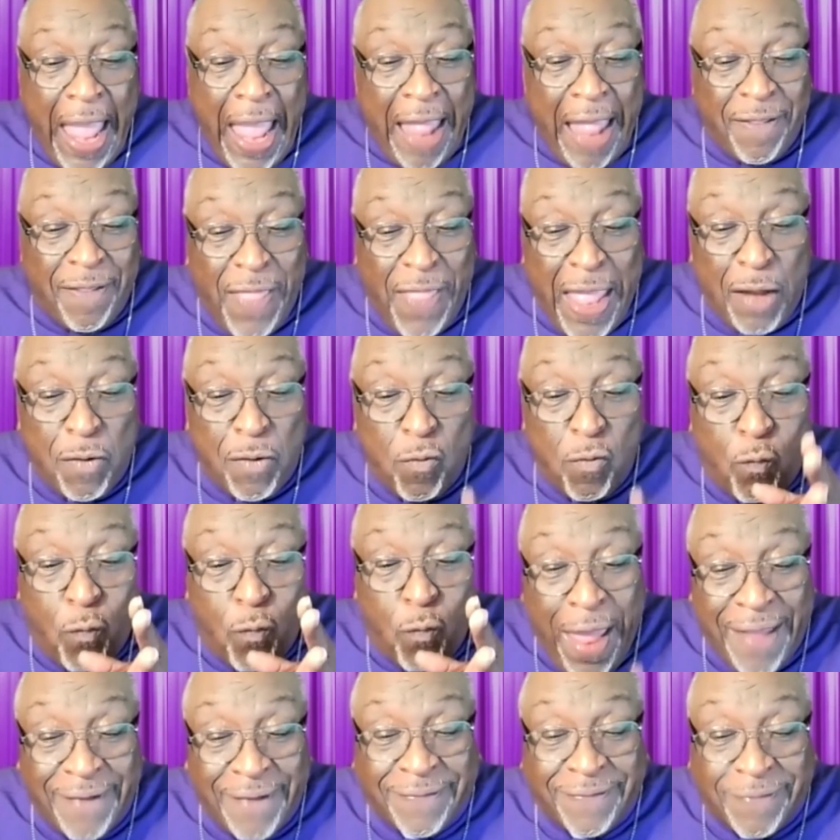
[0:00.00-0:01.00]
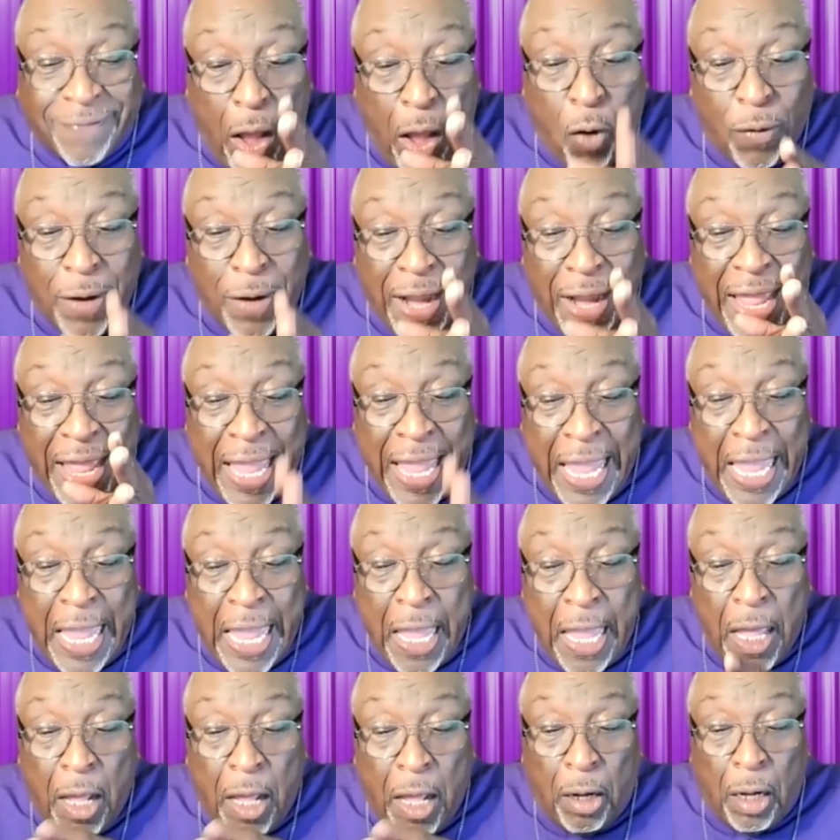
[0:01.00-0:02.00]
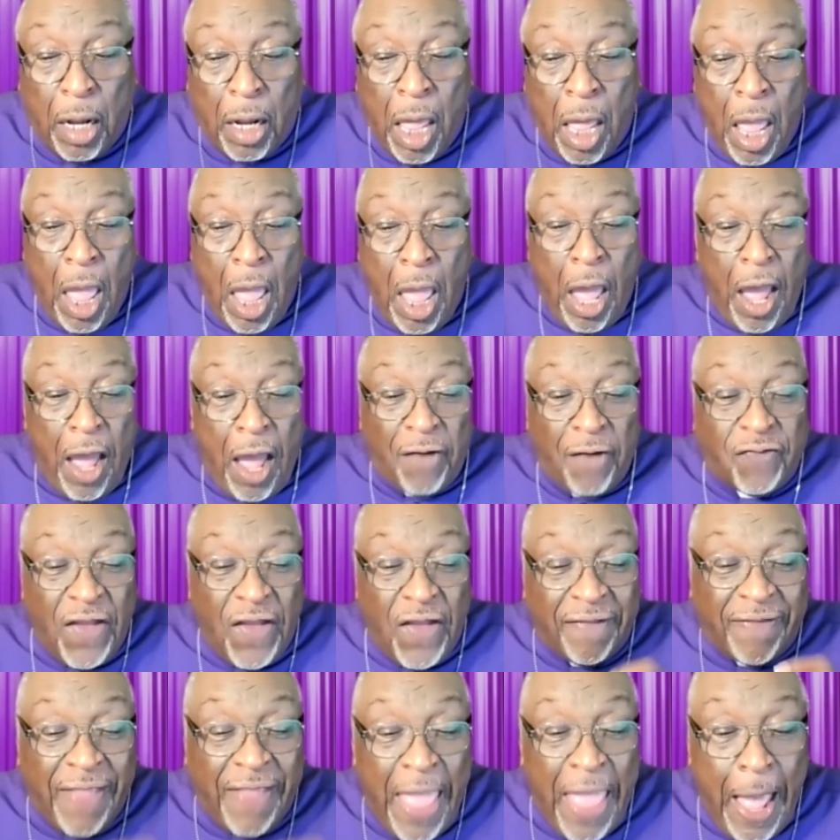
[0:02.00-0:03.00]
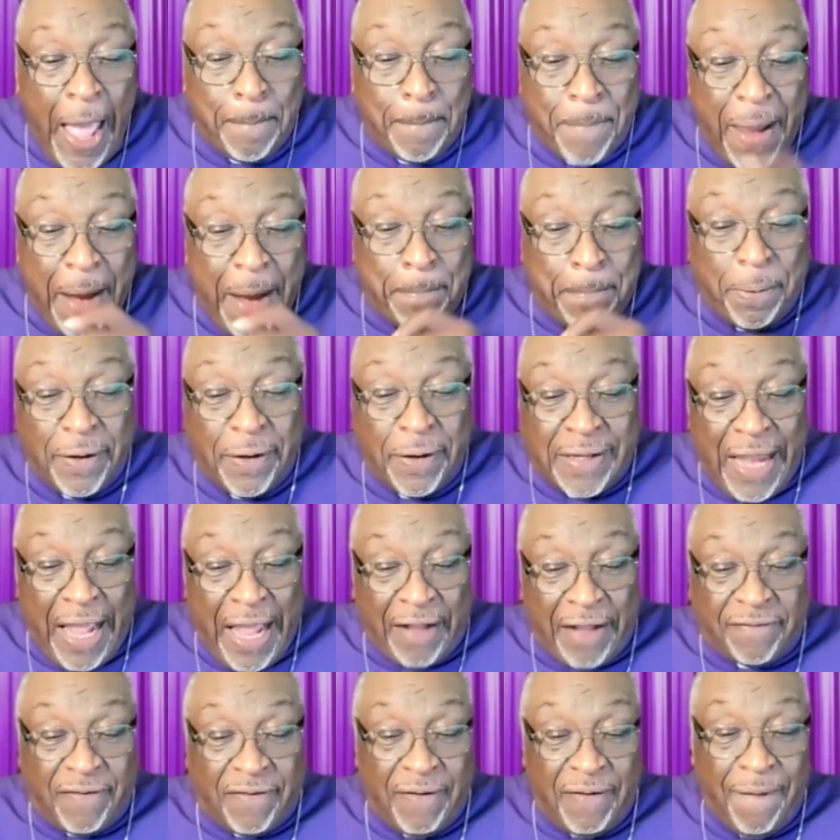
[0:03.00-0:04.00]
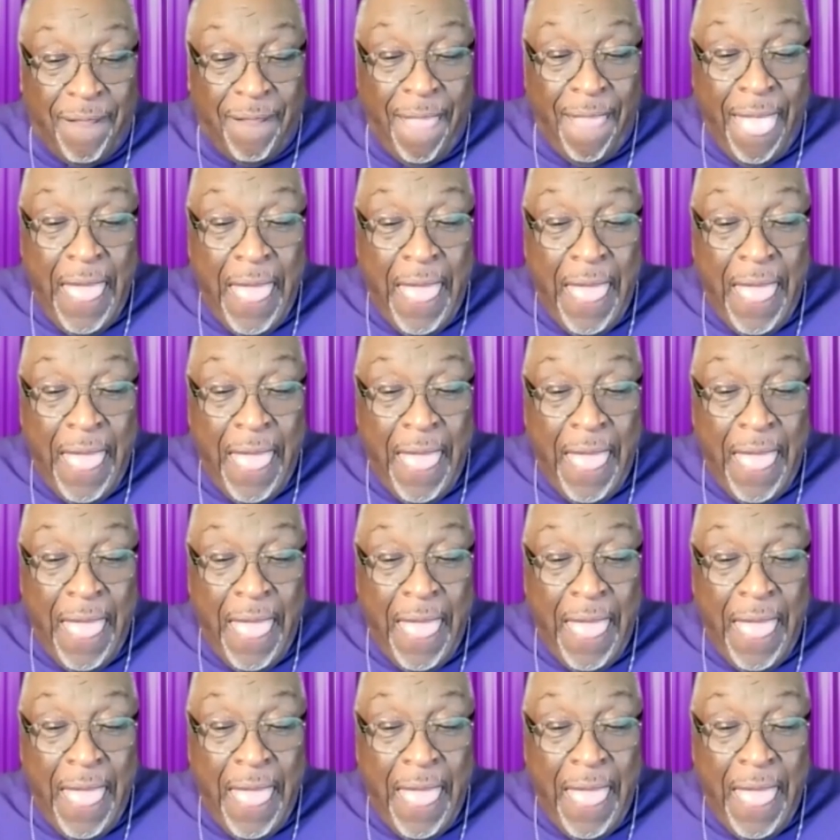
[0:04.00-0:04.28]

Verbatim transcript: and then rest on the heel of his help and protection.